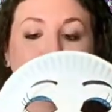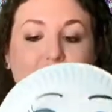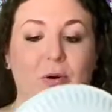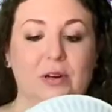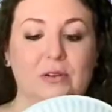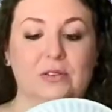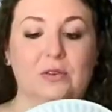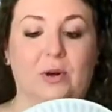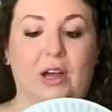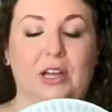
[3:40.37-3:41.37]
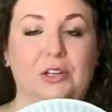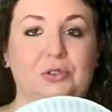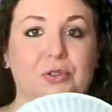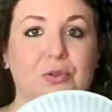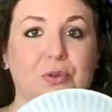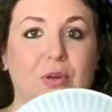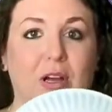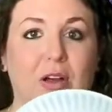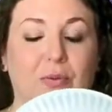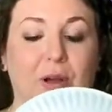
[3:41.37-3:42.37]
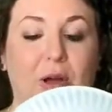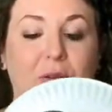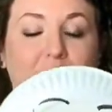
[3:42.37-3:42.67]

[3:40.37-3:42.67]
more, so I drew around